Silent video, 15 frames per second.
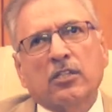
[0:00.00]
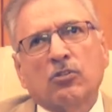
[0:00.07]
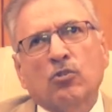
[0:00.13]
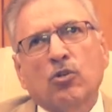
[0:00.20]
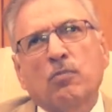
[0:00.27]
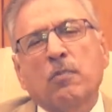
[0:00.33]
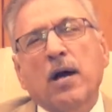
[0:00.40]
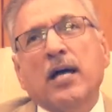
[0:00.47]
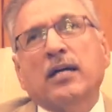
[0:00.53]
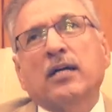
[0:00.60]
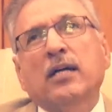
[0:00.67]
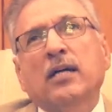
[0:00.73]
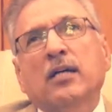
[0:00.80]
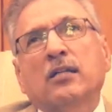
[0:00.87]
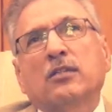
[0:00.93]
go
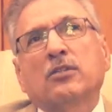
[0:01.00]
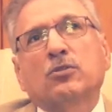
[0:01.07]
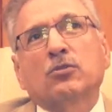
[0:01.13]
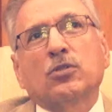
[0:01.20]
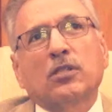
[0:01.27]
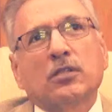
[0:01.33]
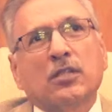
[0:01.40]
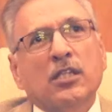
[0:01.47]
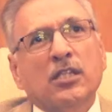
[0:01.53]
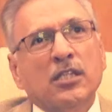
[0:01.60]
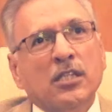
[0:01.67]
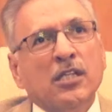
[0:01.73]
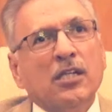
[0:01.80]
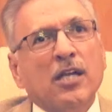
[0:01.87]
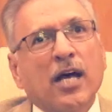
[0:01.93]
back to the
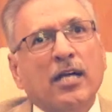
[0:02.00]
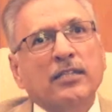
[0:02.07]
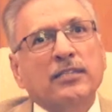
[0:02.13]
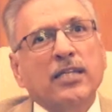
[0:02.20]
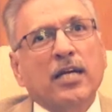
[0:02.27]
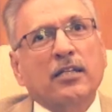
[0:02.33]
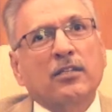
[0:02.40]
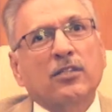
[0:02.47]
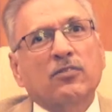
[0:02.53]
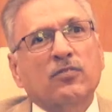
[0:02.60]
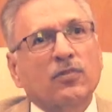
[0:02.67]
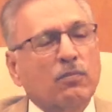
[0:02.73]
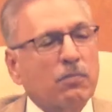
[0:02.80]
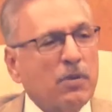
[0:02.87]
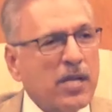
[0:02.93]
Indian hijacker
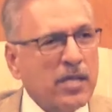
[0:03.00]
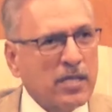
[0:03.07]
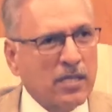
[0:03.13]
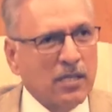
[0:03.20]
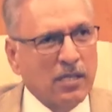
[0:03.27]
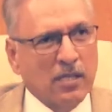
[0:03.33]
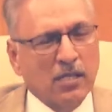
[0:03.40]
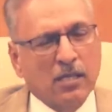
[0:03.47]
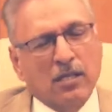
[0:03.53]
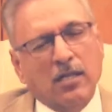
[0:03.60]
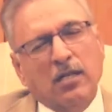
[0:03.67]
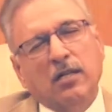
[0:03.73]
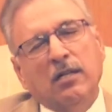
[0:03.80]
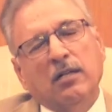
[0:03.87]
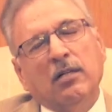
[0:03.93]
of a plane
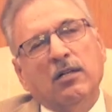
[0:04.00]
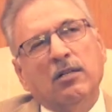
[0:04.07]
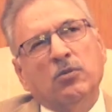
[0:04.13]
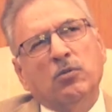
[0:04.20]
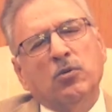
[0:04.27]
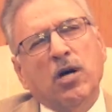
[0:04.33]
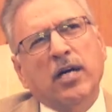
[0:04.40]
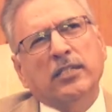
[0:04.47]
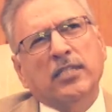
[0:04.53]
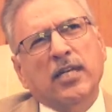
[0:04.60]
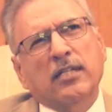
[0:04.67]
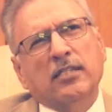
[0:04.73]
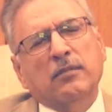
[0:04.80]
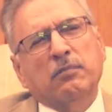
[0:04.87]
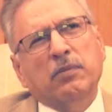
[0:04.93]
who
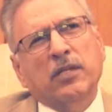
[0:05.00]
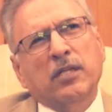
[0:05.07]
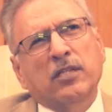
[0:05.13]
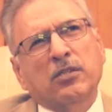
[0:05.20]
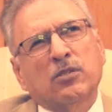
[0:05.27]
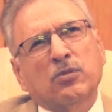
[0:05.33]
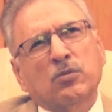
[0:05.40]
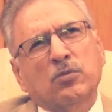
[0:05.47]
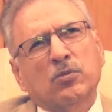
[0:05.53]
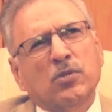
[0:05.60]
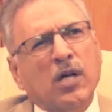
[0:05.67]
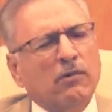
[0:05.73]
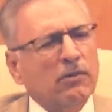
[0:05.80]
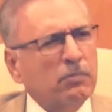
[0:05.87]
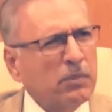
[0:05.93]
hijacked the plane to
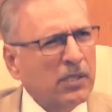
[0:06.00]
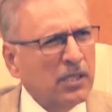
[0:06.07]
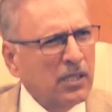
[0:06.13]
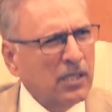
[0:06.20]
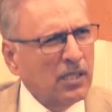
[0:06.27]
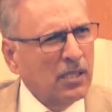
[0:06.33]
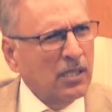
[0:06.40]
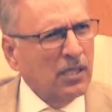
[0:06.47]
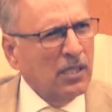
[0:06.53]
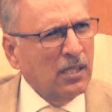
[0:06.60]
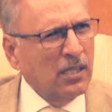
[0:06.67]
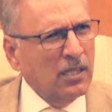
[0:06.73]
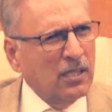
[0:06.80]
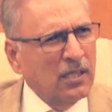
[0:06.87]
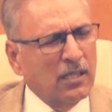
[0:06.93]
Rawalpindi
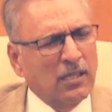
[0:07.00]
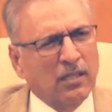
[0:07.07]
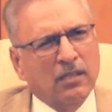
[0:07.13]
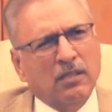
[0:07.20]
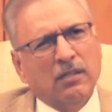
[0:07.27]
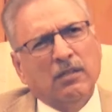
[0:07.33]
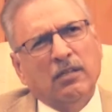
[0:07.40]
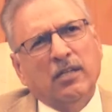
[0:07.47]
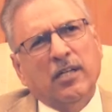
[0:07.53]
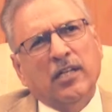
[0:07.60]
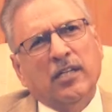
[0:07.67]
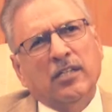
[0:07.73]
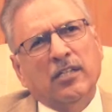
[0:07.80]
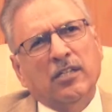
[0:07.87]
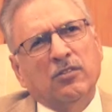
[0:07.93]

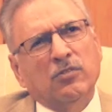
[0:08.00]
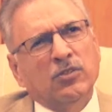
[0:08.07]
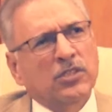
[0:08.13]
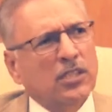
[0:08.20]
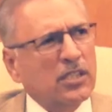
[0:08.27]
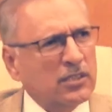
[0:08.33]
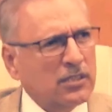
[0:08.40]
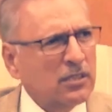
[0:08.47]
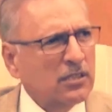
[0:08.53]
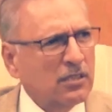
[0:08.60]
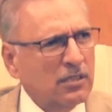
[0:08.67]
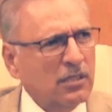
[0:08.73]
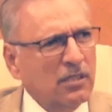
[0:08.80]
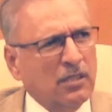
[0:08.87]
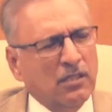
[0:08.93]
and he was
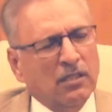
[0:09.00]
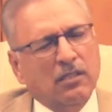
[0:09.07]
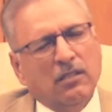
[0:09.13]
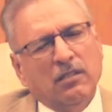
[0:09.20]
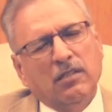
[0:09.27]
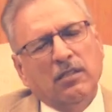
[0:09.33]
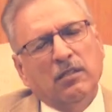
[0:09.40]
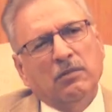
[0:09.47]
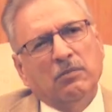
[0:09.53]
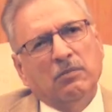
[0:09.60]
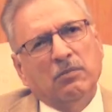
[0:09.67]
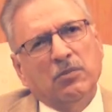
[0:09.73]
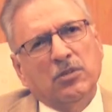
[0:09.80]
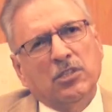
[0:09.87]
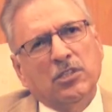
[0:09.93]
arrested,
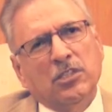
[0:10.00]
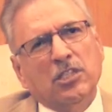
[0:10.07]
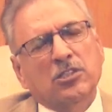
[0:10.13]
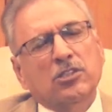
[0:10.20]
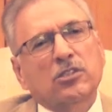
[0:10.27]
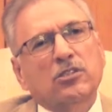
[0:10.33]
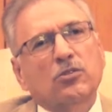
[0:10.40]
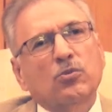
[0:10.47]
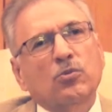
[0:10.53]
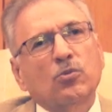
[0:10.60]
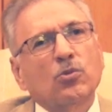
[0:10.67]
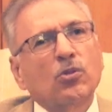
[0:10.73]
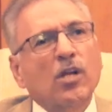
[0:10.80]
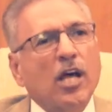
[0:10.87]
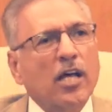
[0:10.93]
Justice
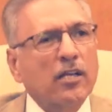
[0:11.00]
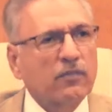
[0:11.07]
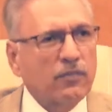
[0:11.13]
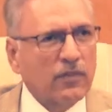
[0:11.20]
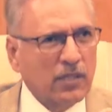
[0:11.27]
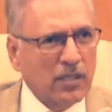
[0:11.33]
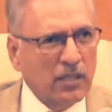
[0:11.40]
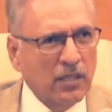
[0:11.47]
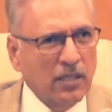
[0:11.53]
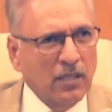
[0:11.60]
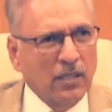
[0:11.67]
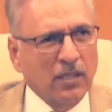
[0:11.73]
Nurul Arifin